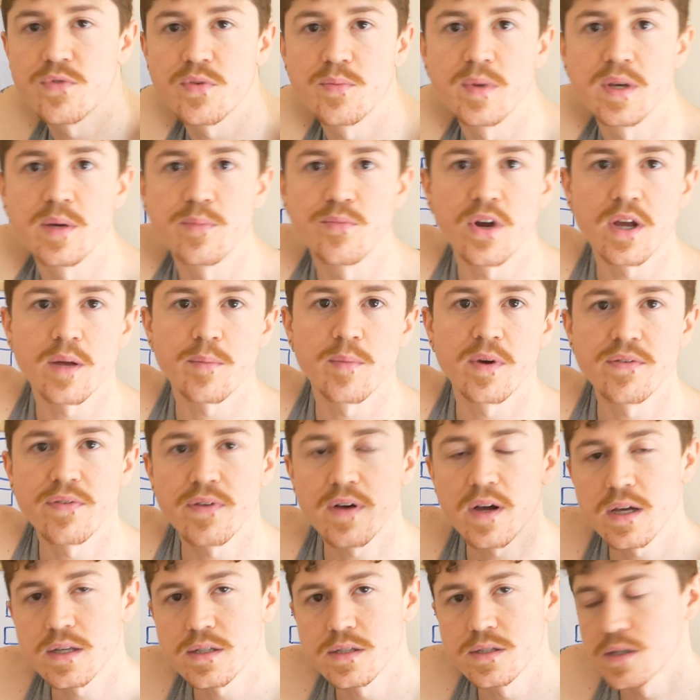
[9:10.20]
for me to break my
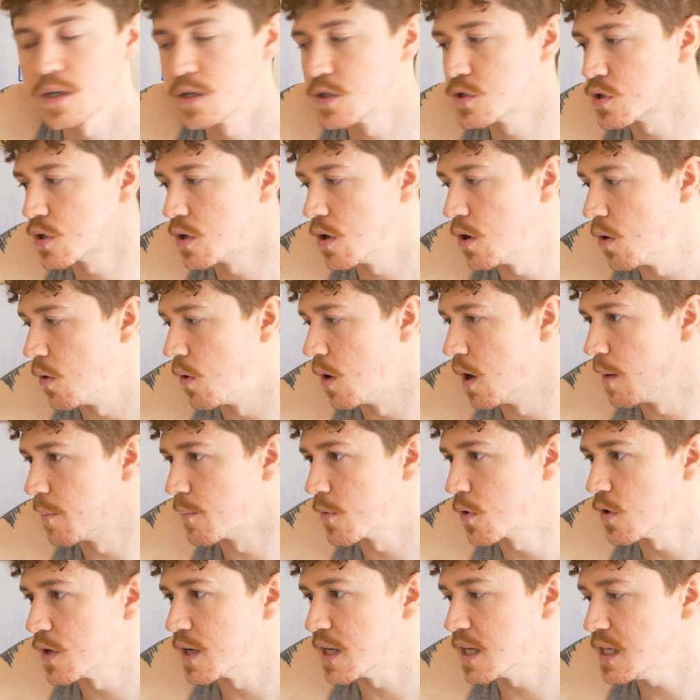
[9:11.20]
fast, so I'm
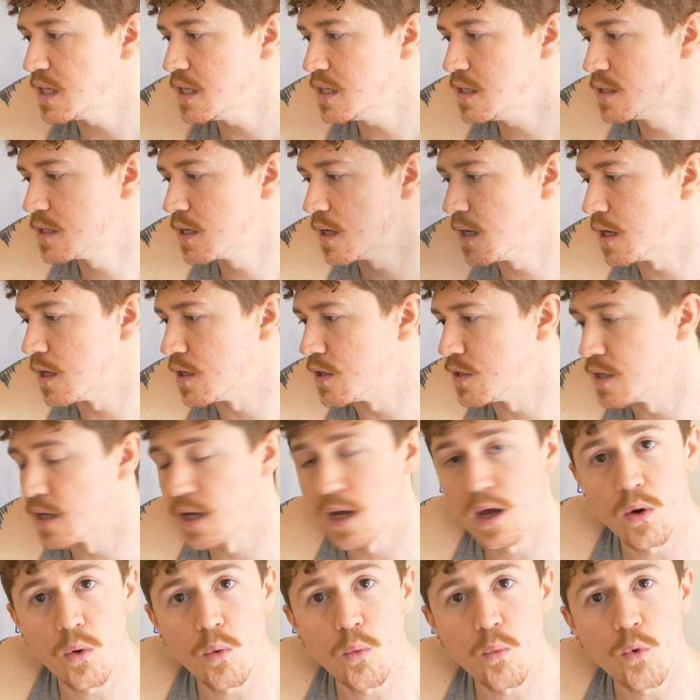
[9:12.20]
going to eat
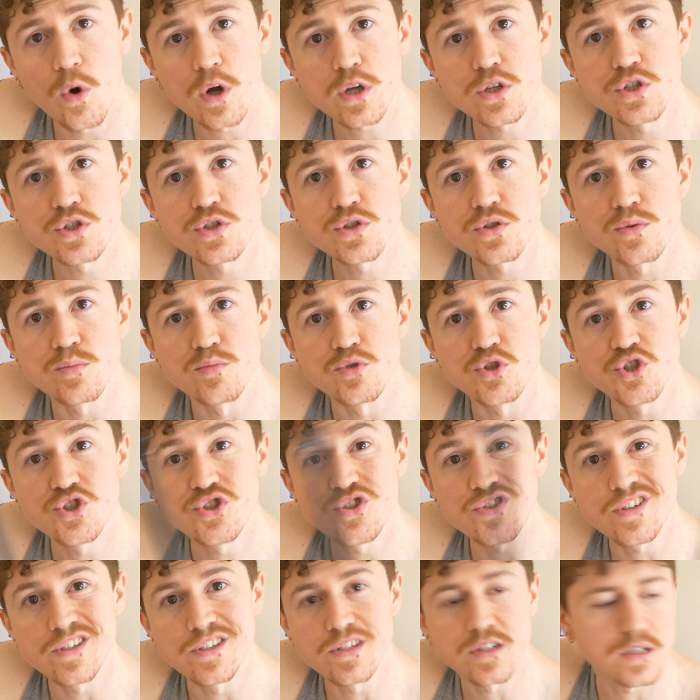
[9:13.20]
and uh, watch some
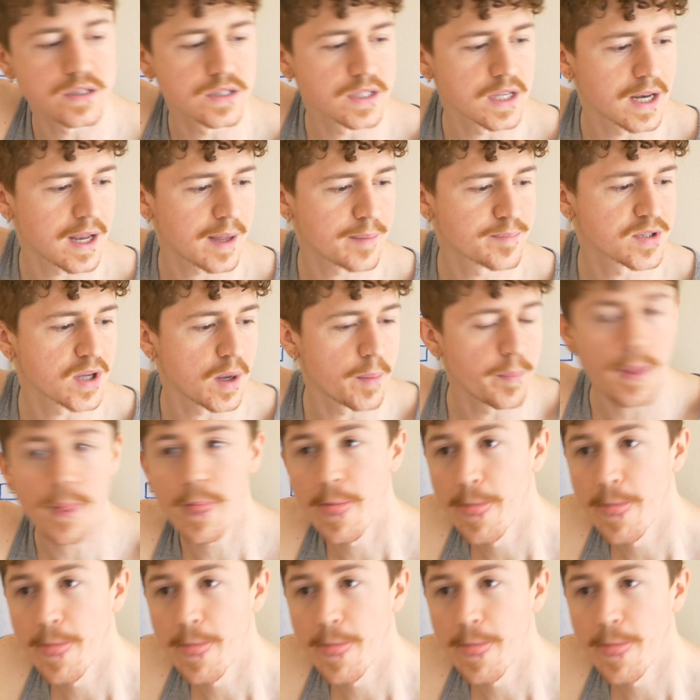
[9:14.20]
shite on the laptop.